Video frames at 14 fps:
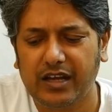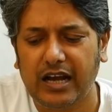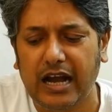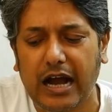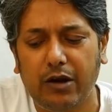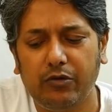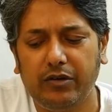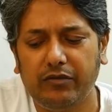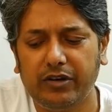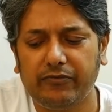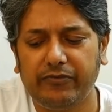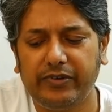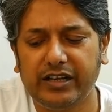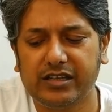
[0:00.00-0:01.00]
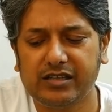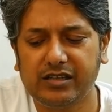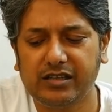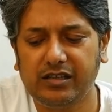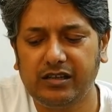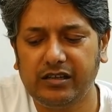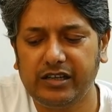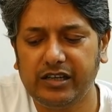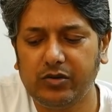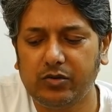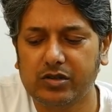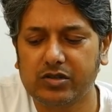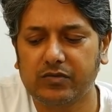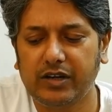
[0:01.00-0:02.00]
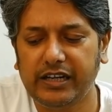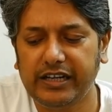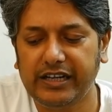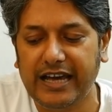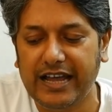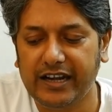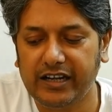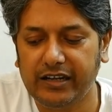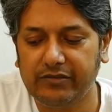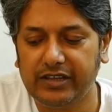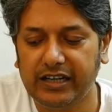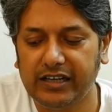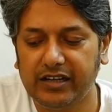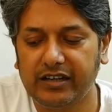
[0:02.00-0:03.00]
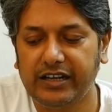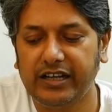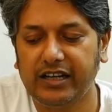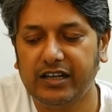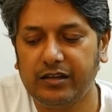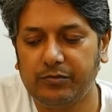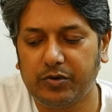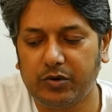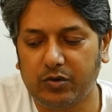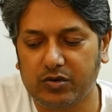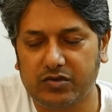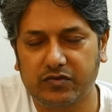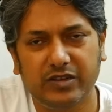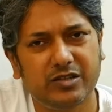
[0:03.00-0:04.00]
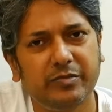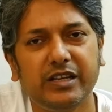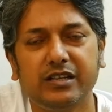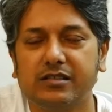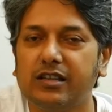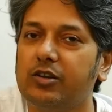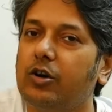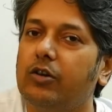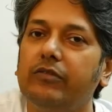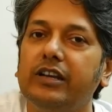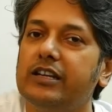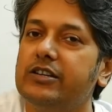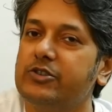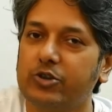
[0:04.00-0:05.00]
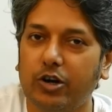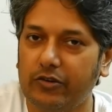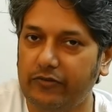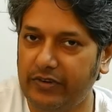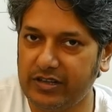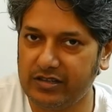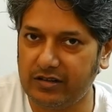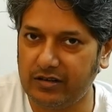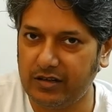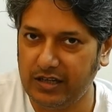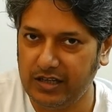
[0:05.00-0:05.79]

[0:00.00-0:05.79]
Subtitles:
however, fiction denotes only narrative that are written in prose, which means the novel and short fiction.